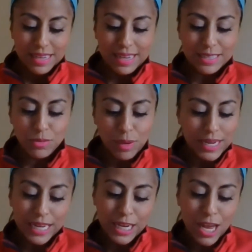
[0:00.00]
Because
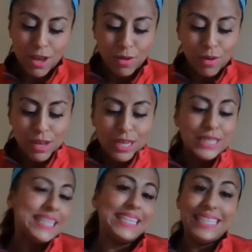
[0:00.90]
what do you know?
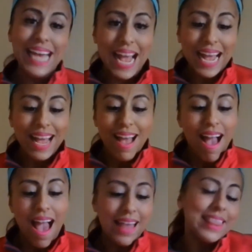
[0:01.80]
Today,
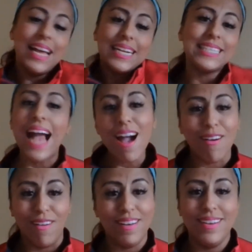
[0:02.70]
I lucked
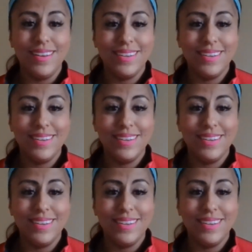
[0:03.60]
out.